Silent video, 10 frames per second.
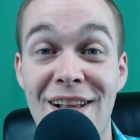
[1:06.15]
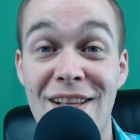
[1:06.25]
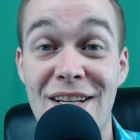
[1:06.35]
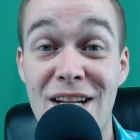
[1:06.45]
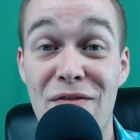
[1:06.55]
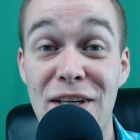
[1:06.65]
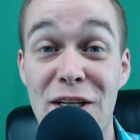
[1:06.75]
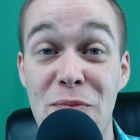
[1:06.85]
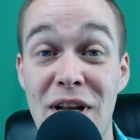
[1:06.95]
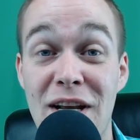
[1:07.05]
This definitely
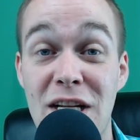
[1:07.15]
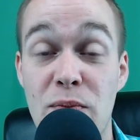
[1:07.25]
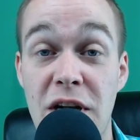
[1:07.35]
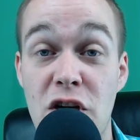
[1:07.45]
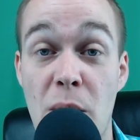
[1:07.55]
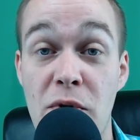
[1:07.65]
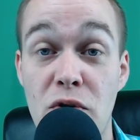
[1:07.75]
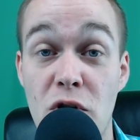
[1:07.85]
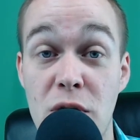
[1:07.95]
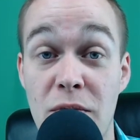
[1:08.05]
could be a nice way to shop
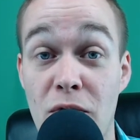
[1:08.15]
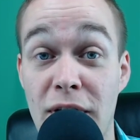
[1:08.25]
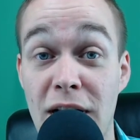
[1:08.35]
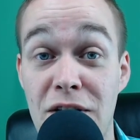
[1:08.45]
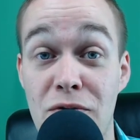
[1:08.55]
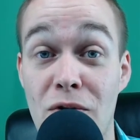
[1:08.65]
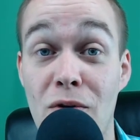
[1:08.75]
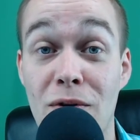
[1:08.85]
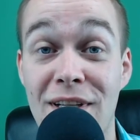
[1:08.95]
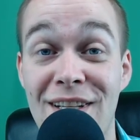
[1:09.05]
outdoors before it gets too
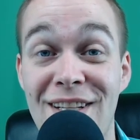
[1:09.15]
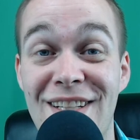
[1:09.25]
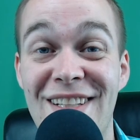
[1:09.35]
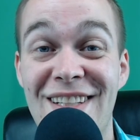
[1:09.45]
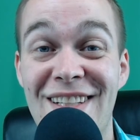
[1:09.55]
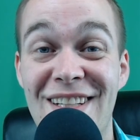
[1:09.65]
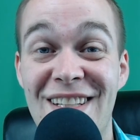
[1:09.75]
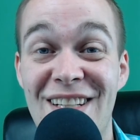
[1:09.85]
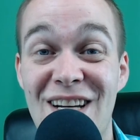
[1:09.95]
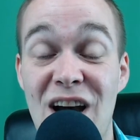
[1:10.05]
cold.
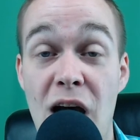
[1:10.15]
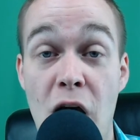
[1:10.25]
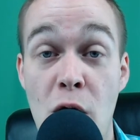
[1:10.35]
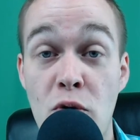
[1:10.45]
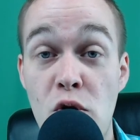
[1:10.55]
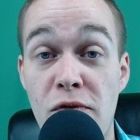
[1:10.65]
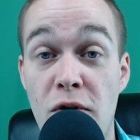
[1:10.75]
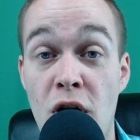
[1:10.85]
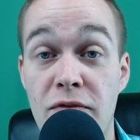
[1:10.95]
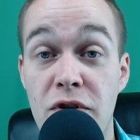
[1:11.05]
I won't go
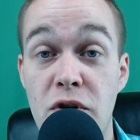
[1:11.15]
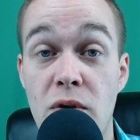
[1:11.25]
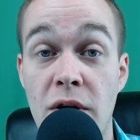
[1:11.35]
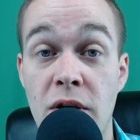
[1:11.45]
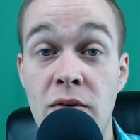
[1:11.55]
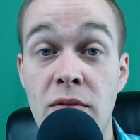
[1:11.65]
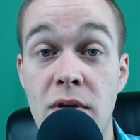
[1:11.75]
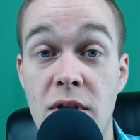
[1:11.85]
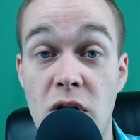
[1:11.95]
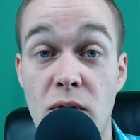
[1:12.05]
on for too long though,
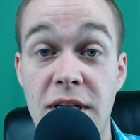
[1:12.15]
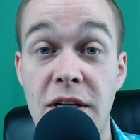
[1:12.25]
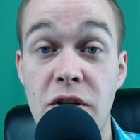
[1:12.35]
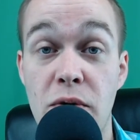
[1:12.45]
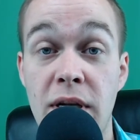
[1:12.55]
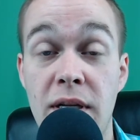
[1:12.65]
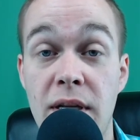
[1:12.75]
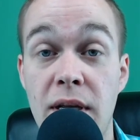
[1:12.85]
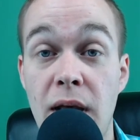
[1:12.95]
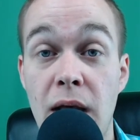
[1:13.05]
so let's get to it.
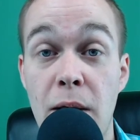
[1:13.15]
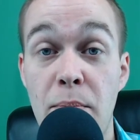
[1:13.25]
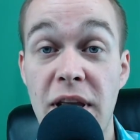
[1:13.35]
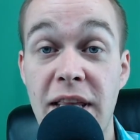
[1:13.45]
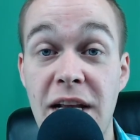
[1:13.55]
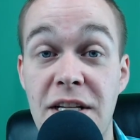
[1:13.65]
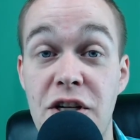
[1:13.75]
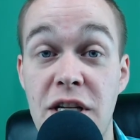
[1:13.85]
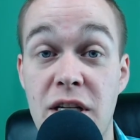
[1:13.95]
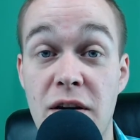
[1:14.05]
Big thanks to
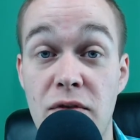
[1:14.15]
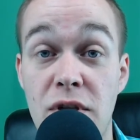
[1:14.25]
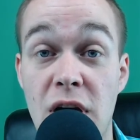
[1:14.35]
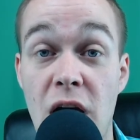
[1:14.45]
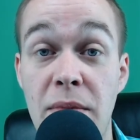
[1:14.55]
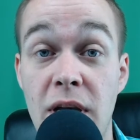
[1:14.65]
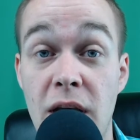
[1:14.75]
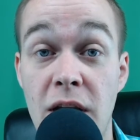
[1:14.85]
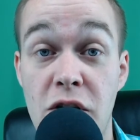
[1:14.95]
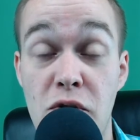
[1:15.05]
Jessica for her time,
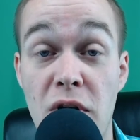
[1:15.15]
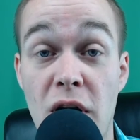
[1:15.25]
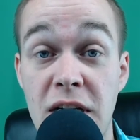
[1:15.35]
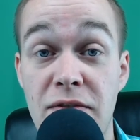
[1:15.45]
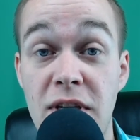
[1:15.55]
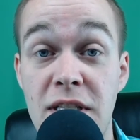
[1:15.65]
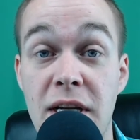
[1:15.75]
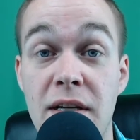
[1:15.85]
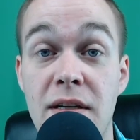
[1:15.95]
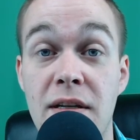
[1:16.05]
and to you, the audience, for listening.